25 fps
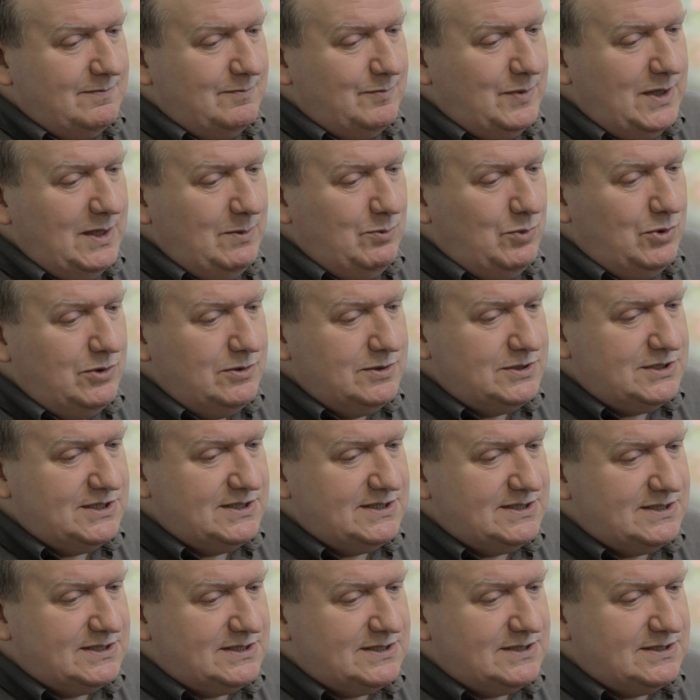People
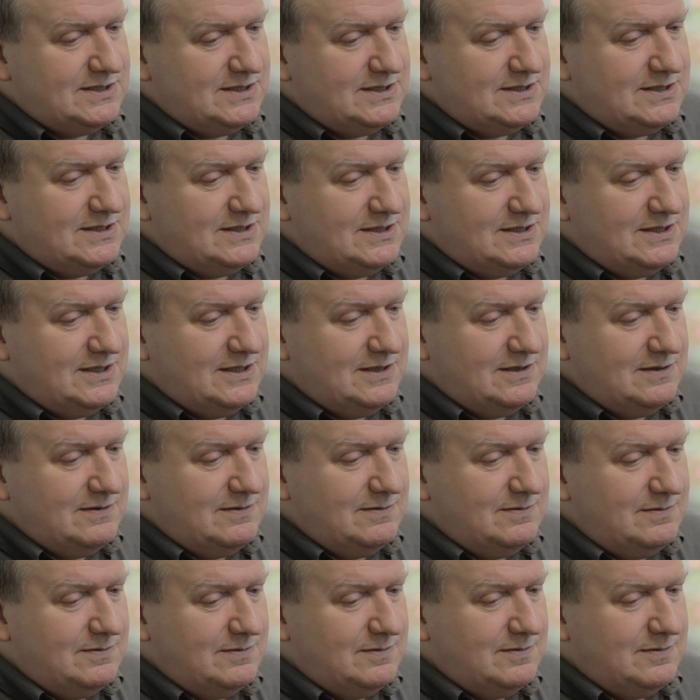just
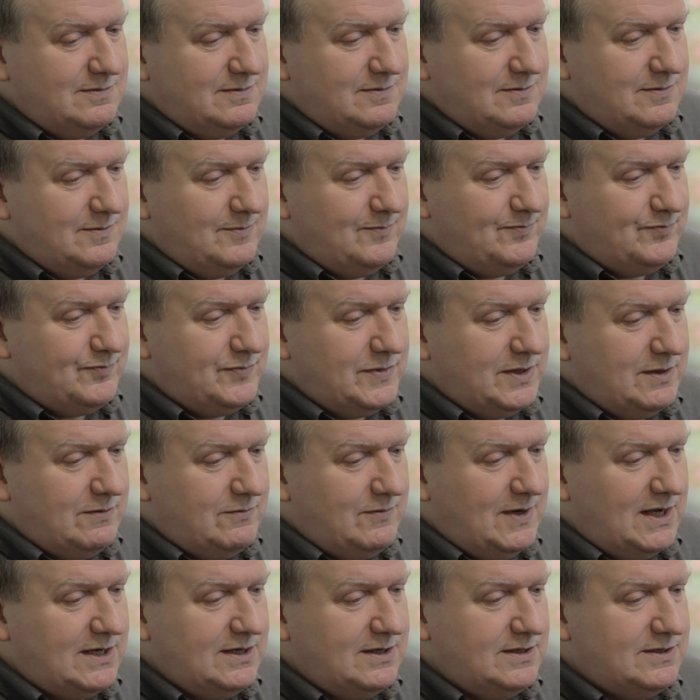
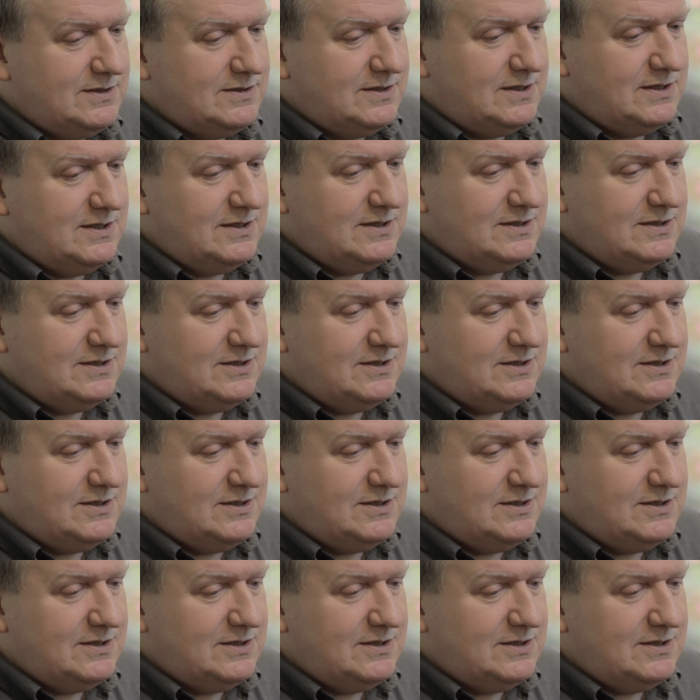reckoned that,